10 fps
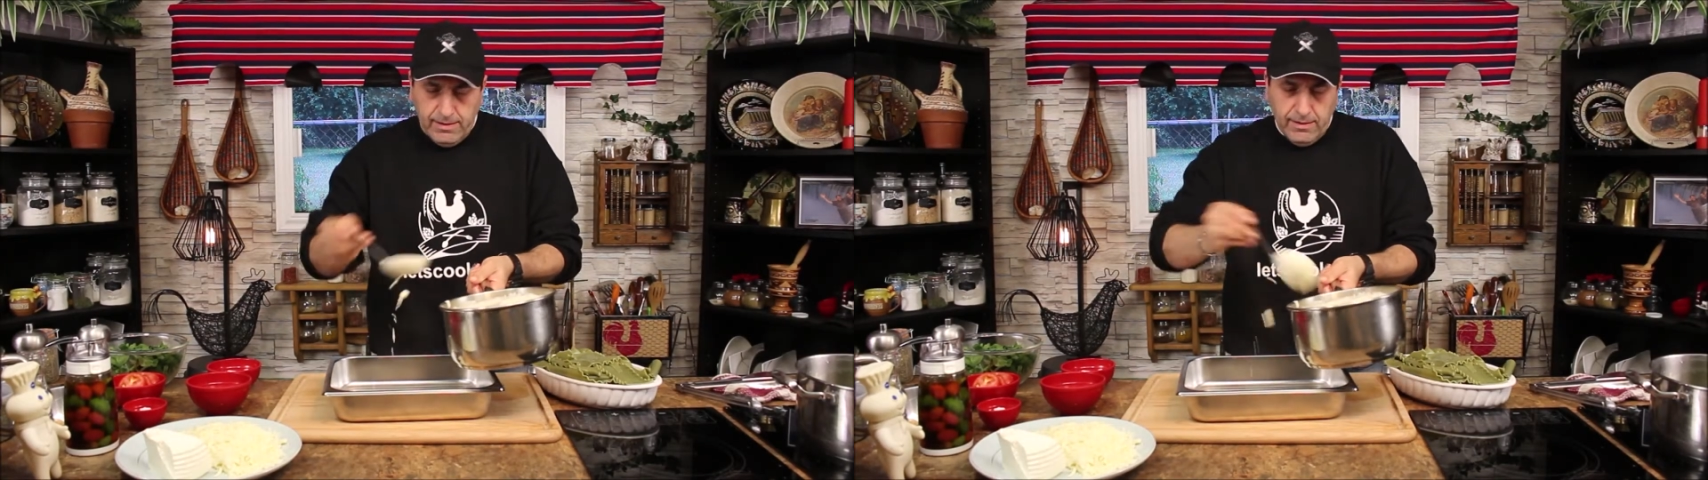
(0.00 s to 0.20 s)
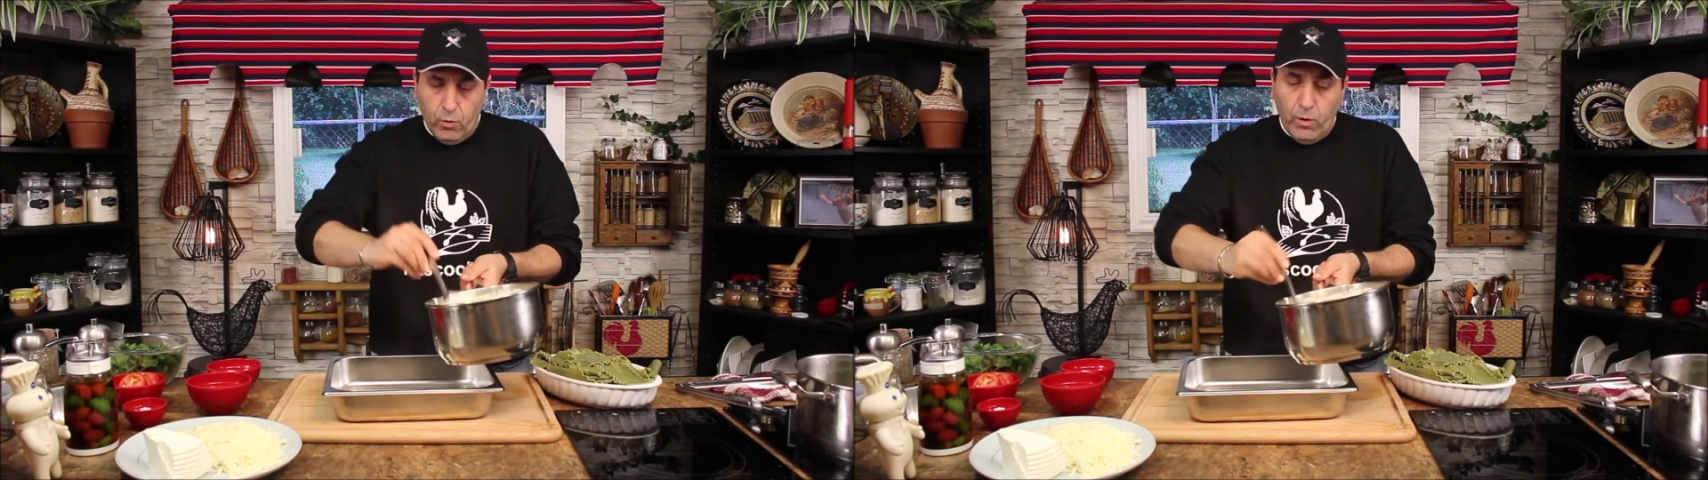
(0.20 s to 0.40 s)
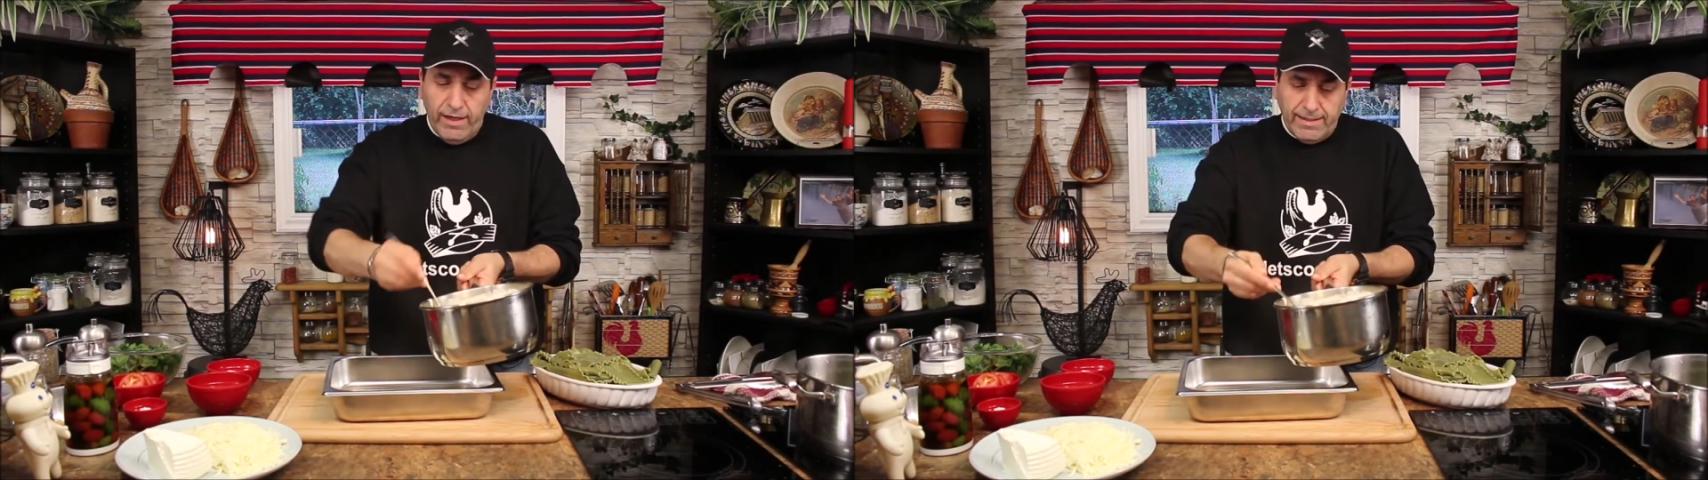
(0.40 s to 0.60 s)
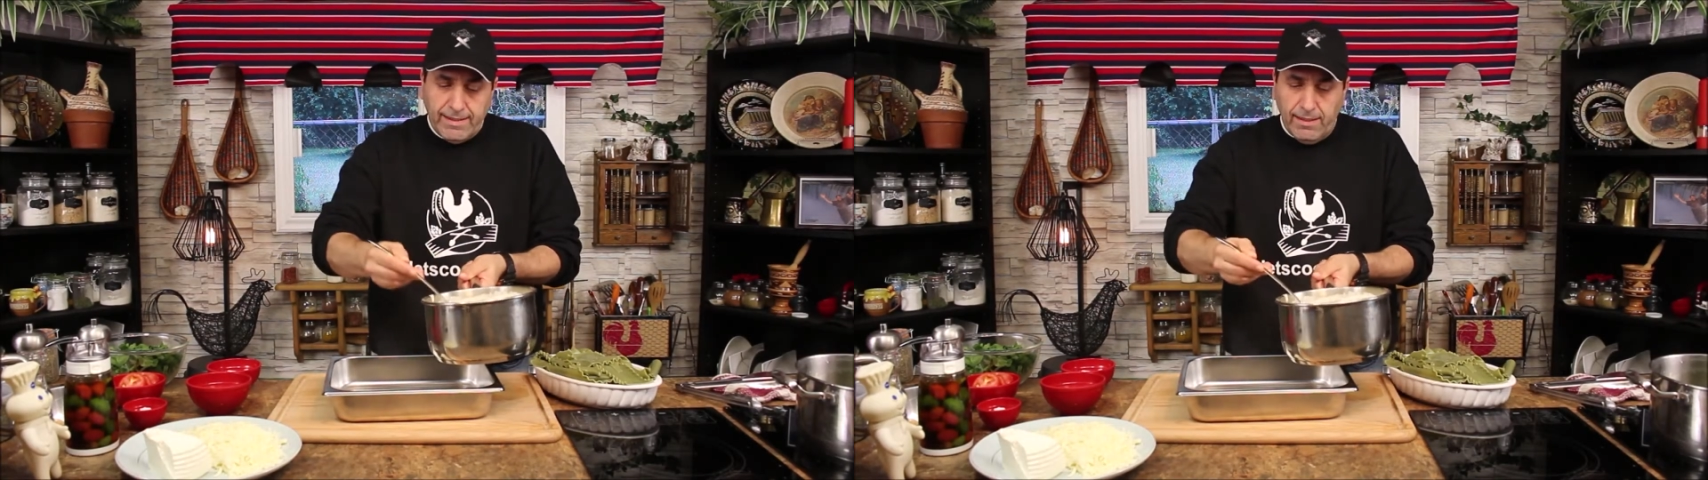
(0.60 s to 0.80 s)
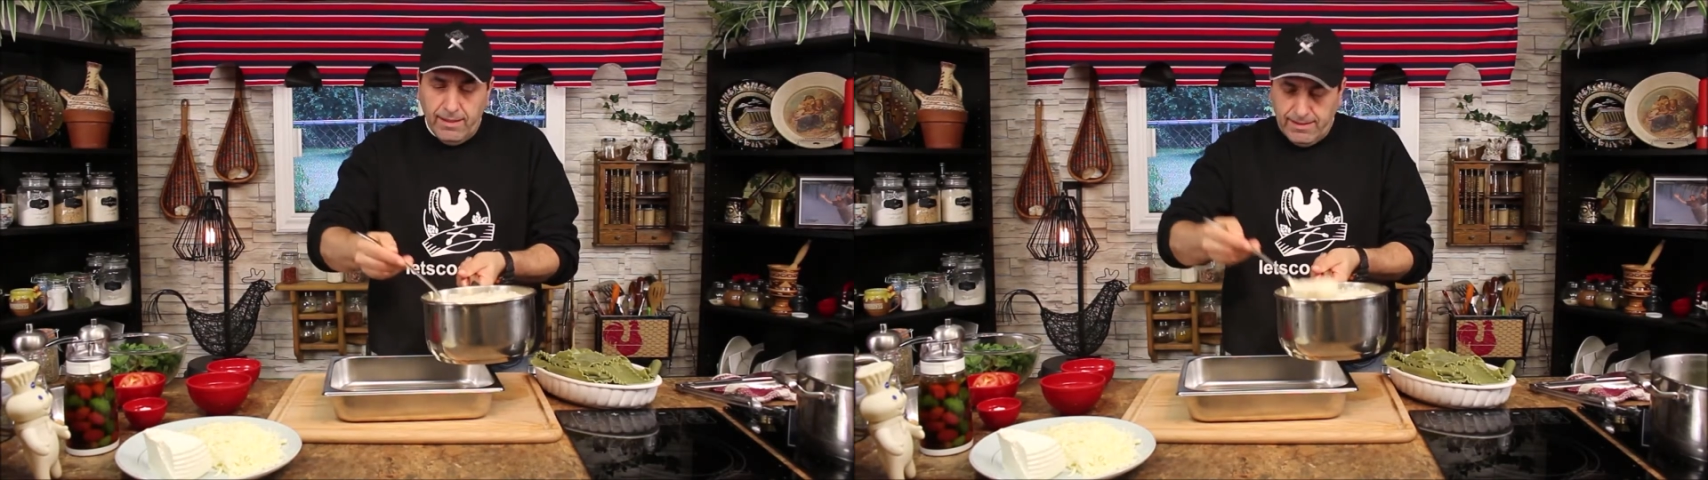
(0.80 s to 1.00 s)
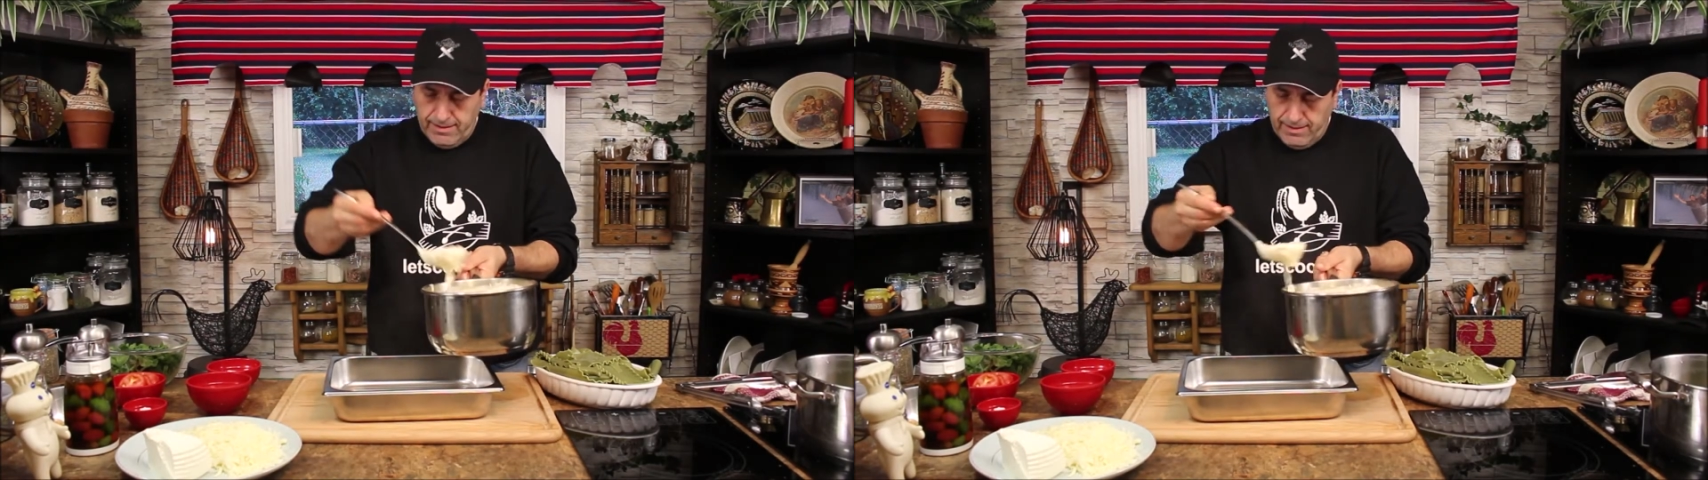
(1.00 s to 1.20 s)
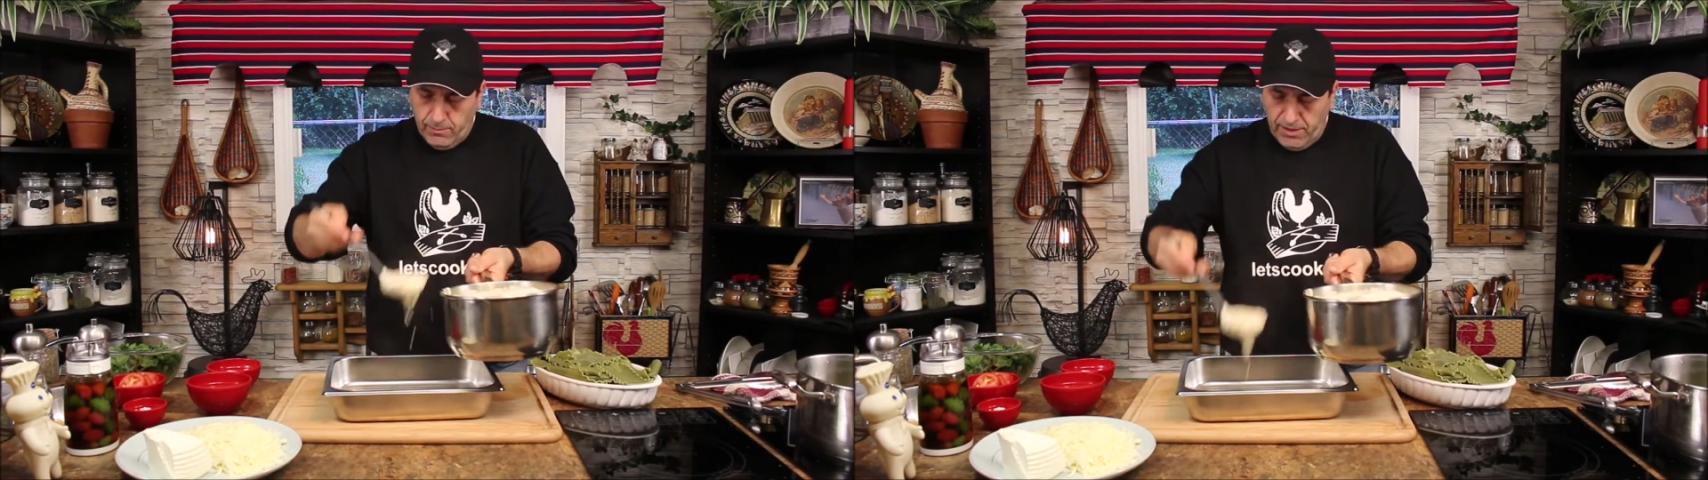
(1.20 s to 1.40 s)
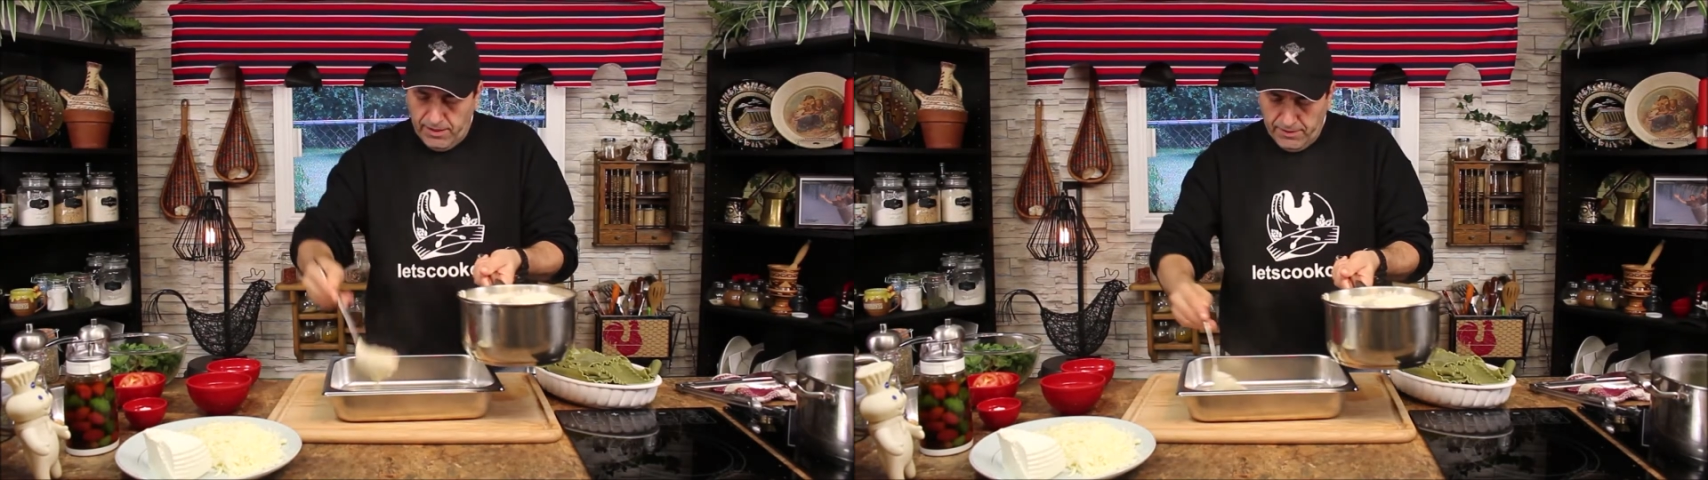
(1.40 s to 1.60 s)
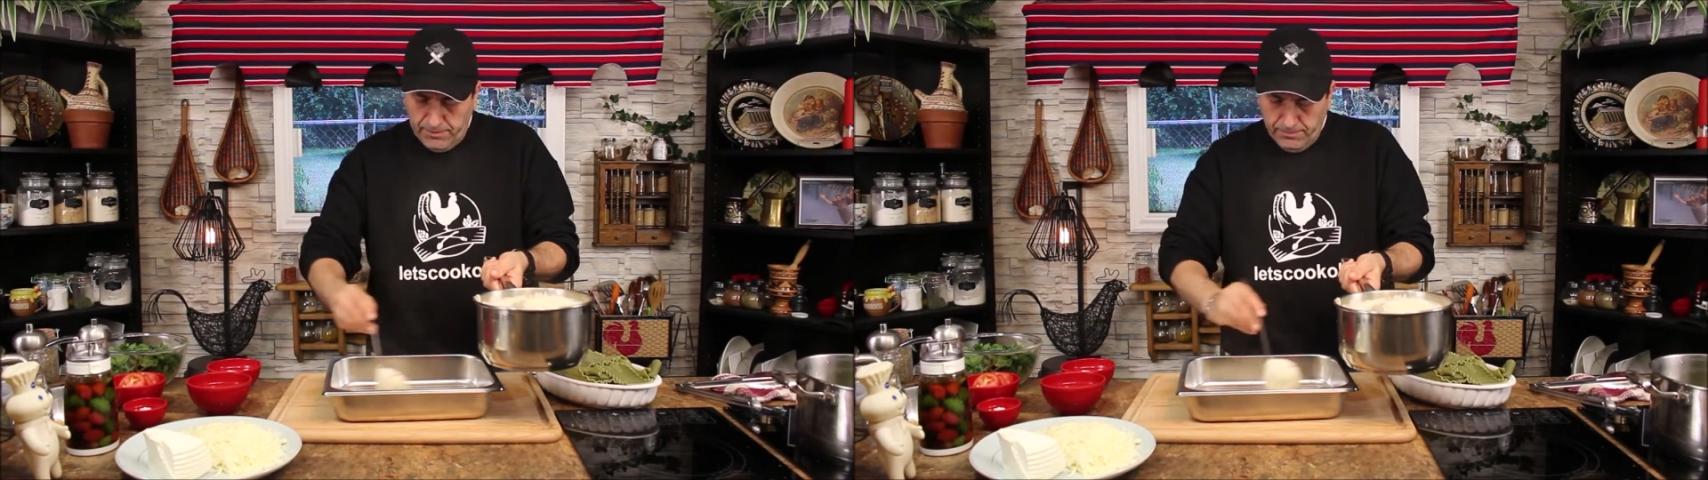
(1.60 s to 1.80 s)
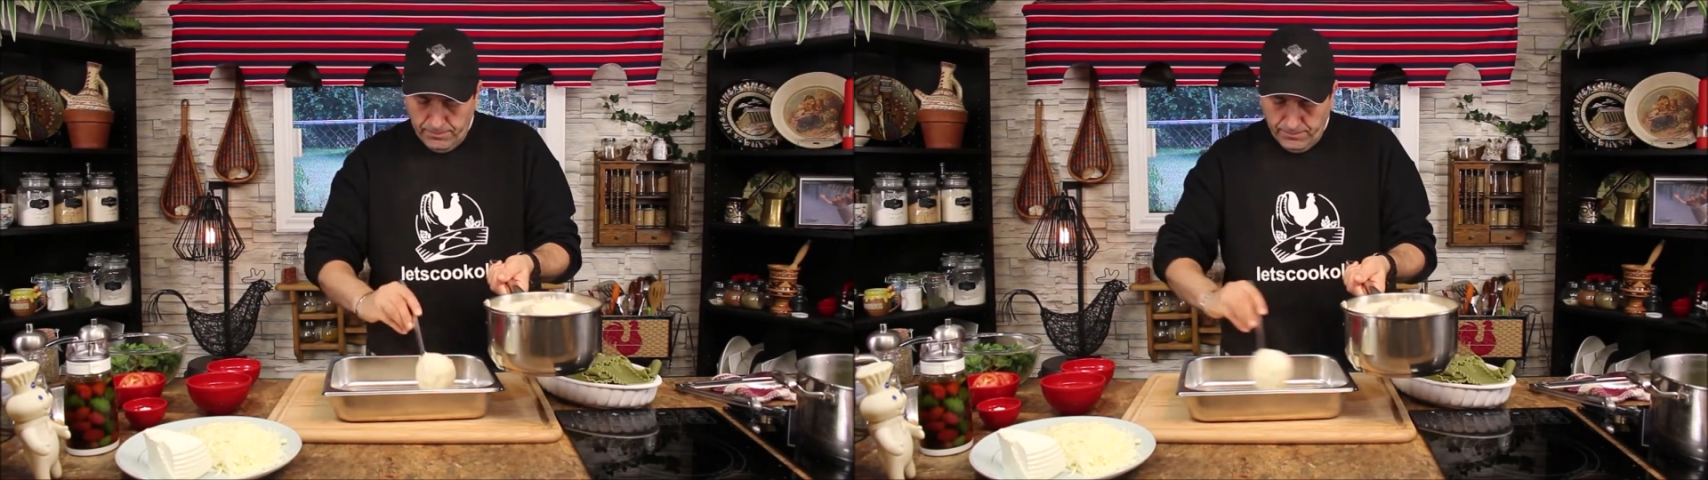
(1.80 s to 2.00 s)
the white sauce in the
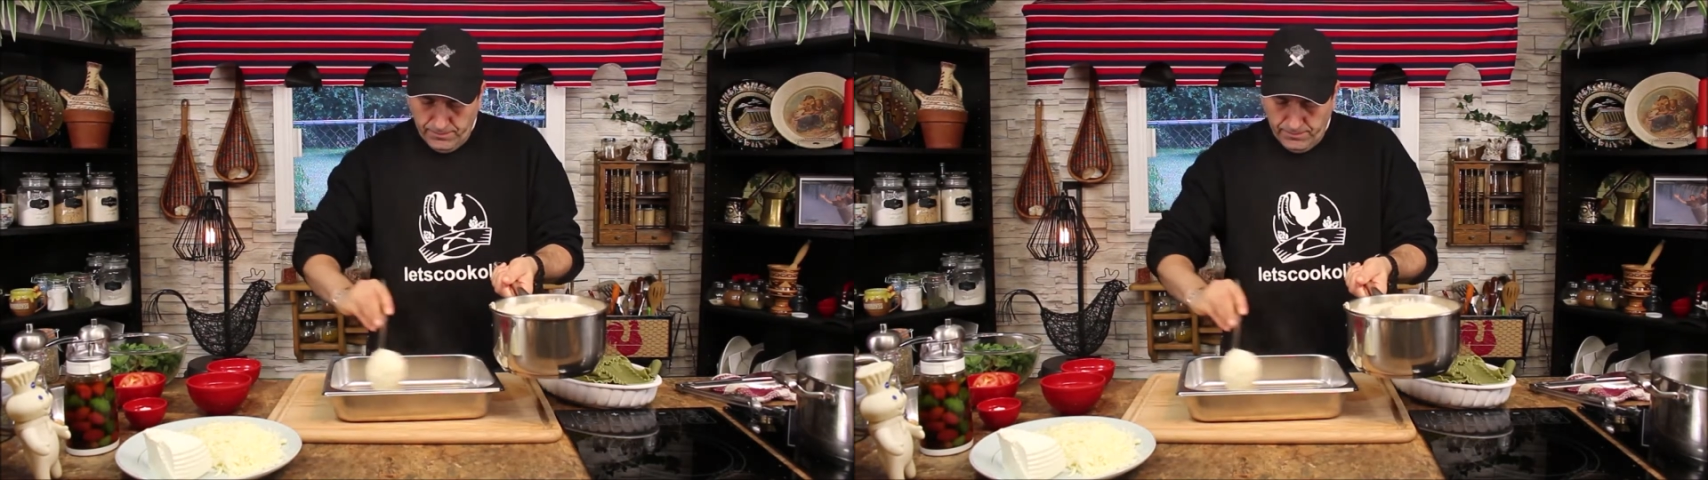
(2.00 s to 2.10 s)
bottom